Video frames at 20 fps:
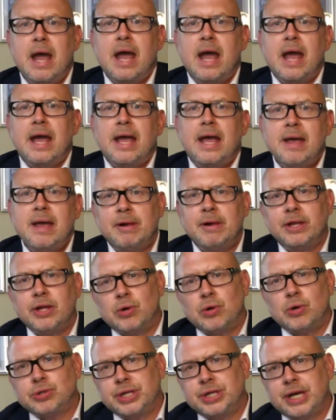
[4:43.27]
Email
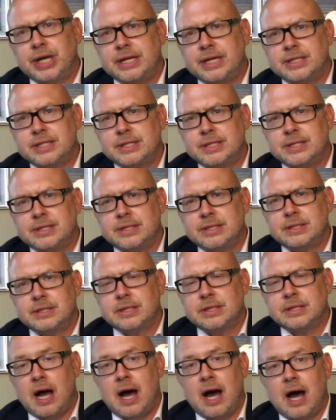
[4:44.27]

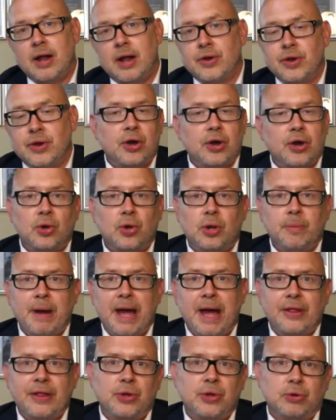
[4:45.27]
negotiations are not all
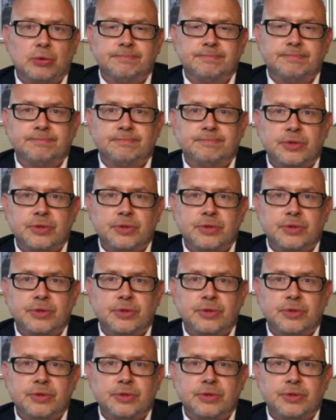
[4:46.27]
bad though.